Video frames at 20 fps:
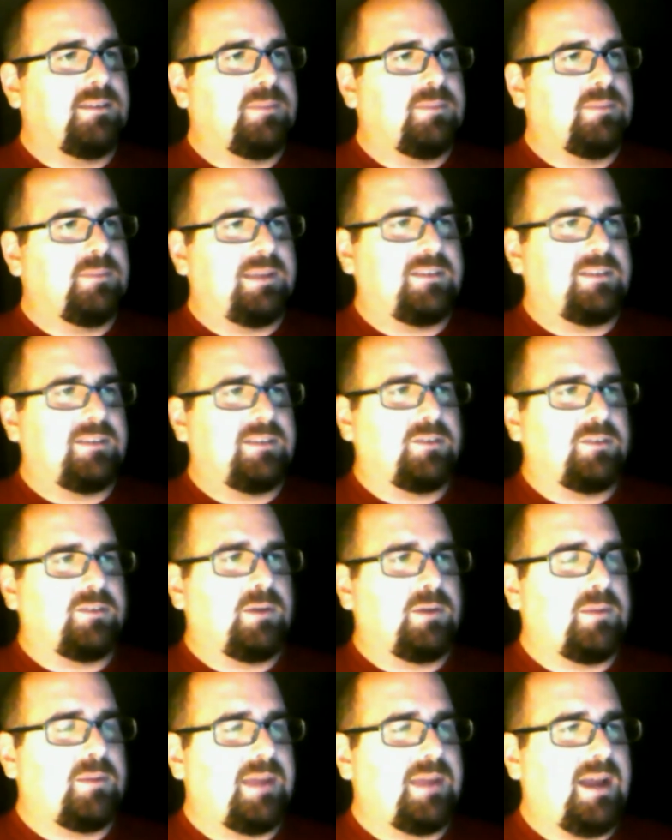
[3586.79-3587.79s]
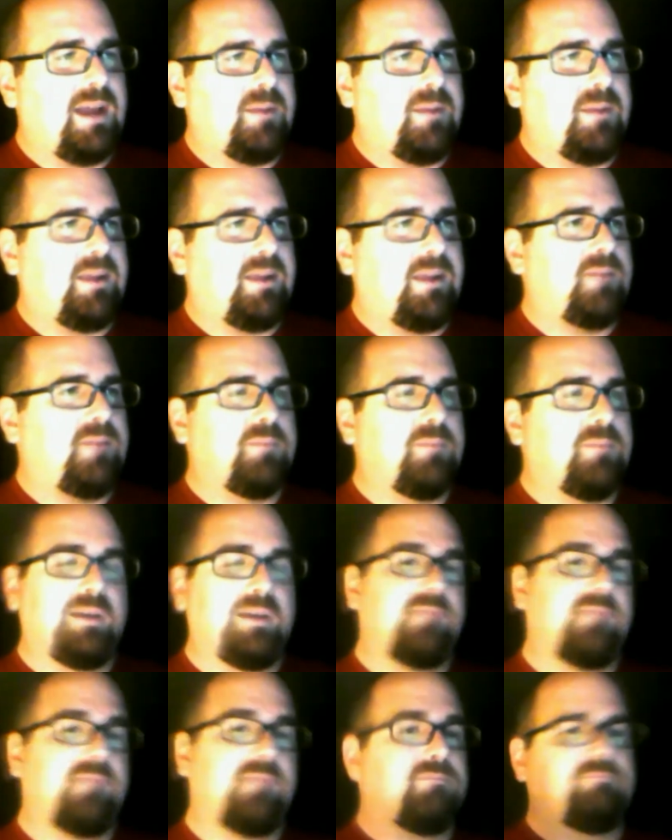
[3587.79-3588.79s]
because you're running behind me.
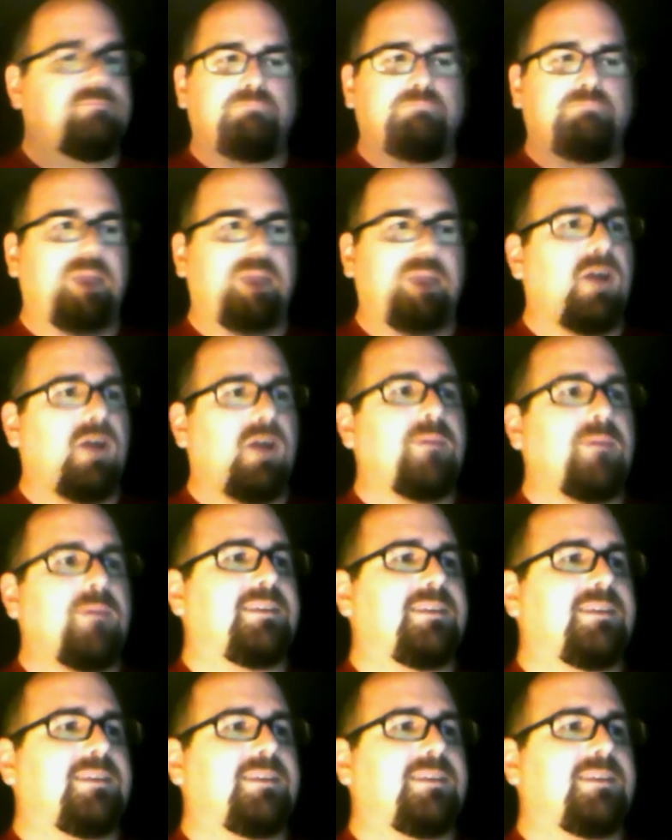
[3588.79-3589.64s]
But by all means,